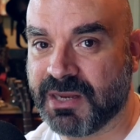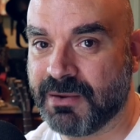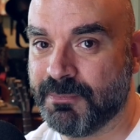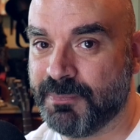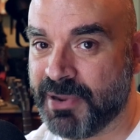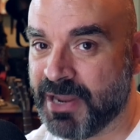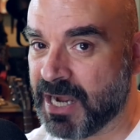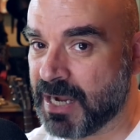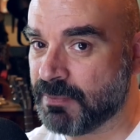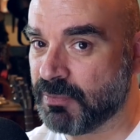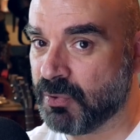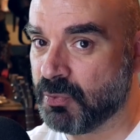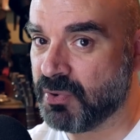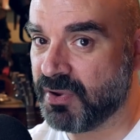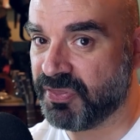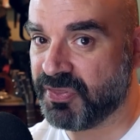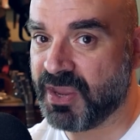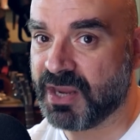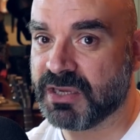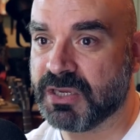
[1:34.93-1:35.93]
compatible
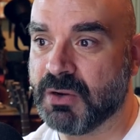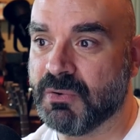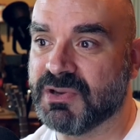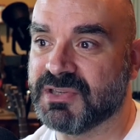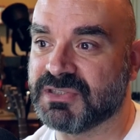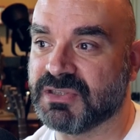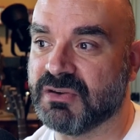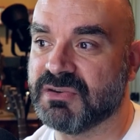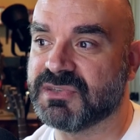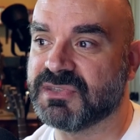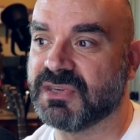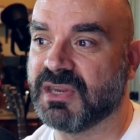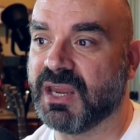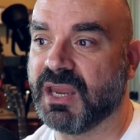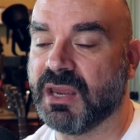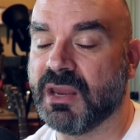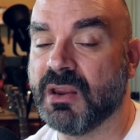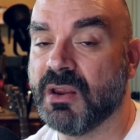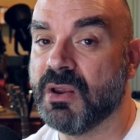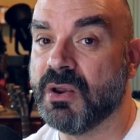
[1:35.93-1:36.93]
with that new
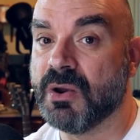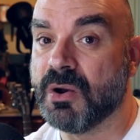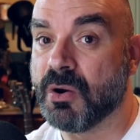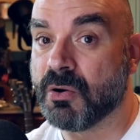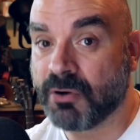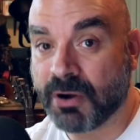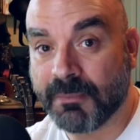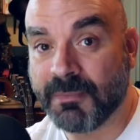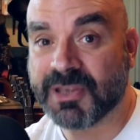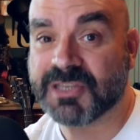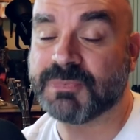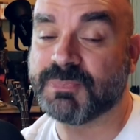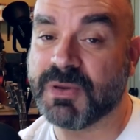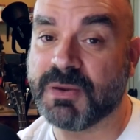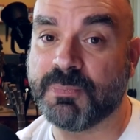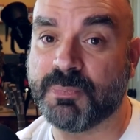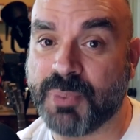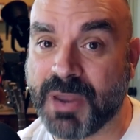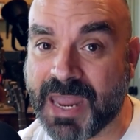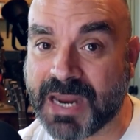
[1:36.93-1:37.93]
SoC, or it must
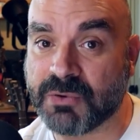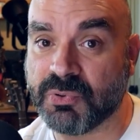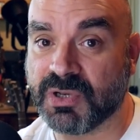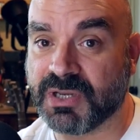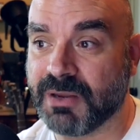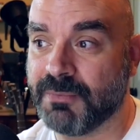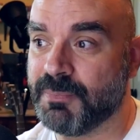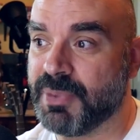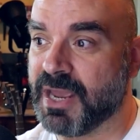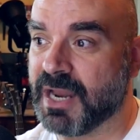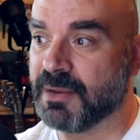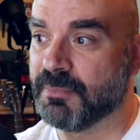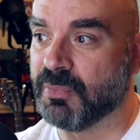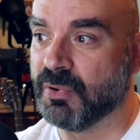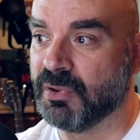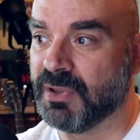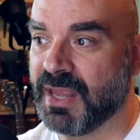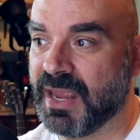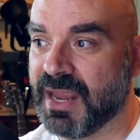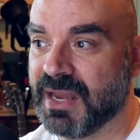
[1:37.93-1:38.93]
be backward
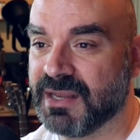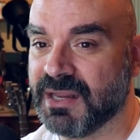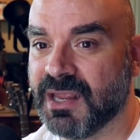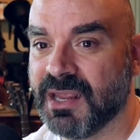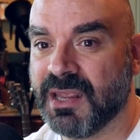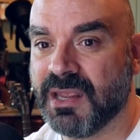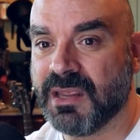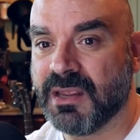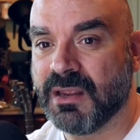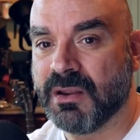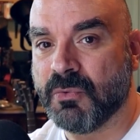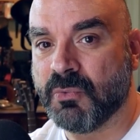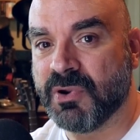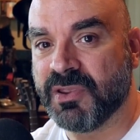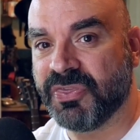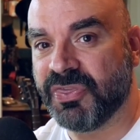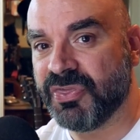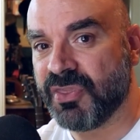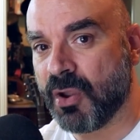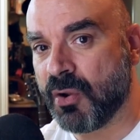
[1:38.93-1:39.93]
compatible. And
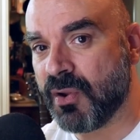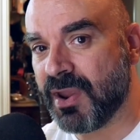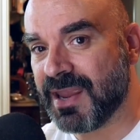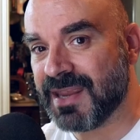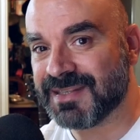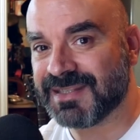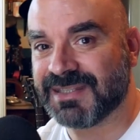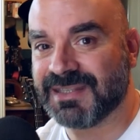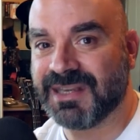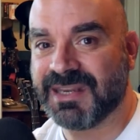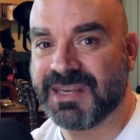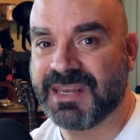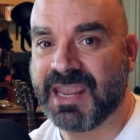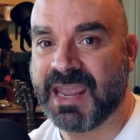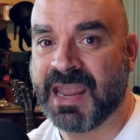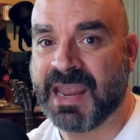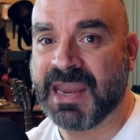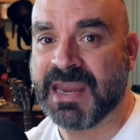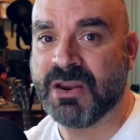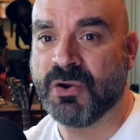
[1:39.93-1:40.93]
with no
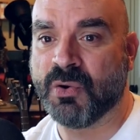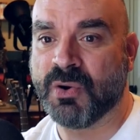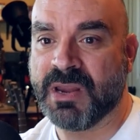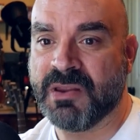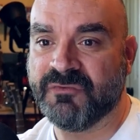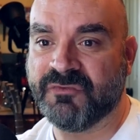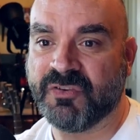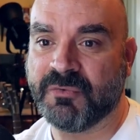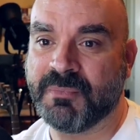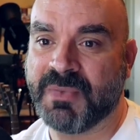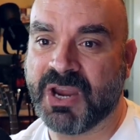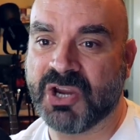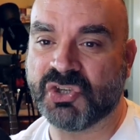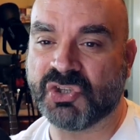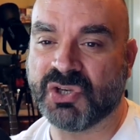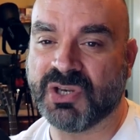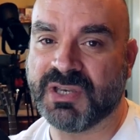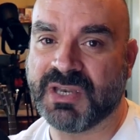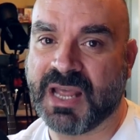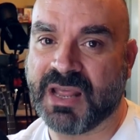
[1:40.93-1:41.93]
SDK or
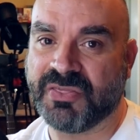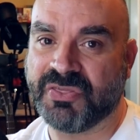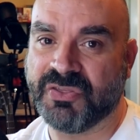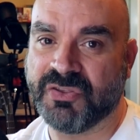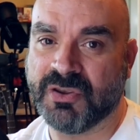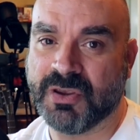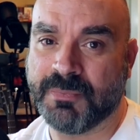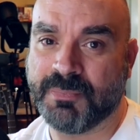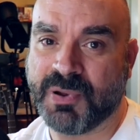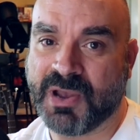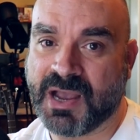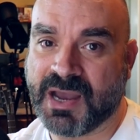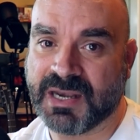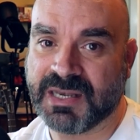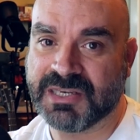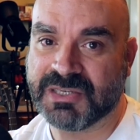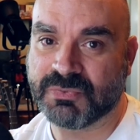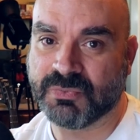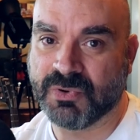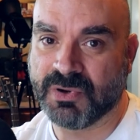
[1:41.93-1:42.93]
information that third
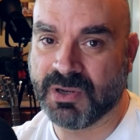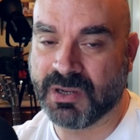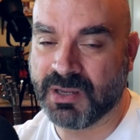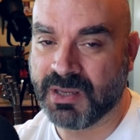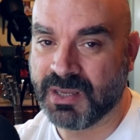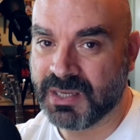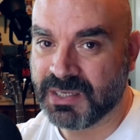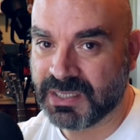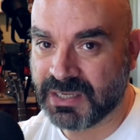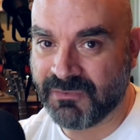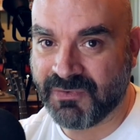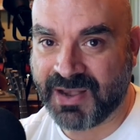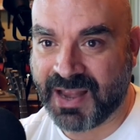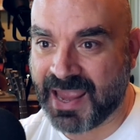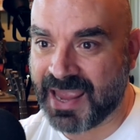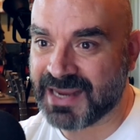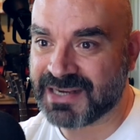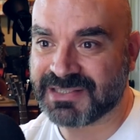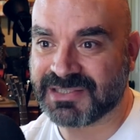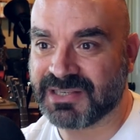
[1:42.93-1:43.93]
parties were given
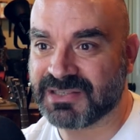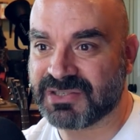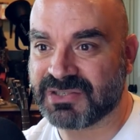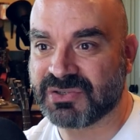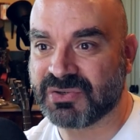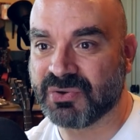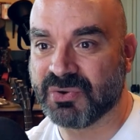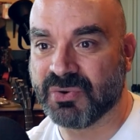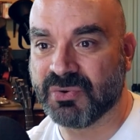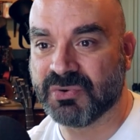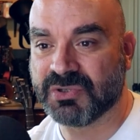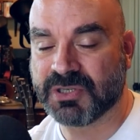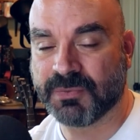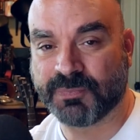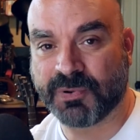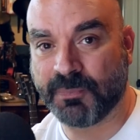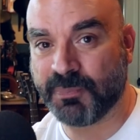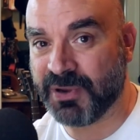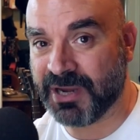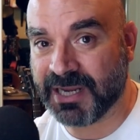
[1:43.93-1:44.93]
access to
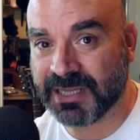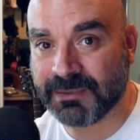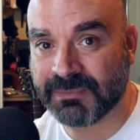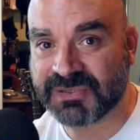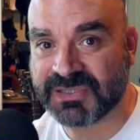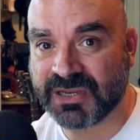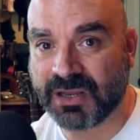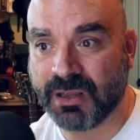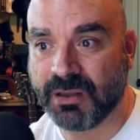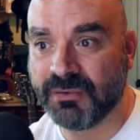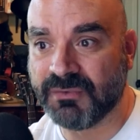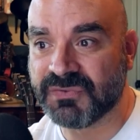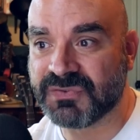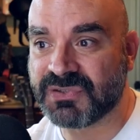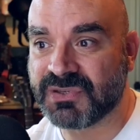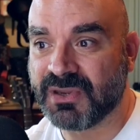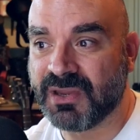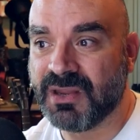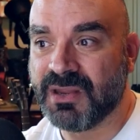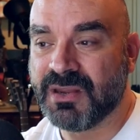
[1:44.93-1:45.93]
prepare themselves,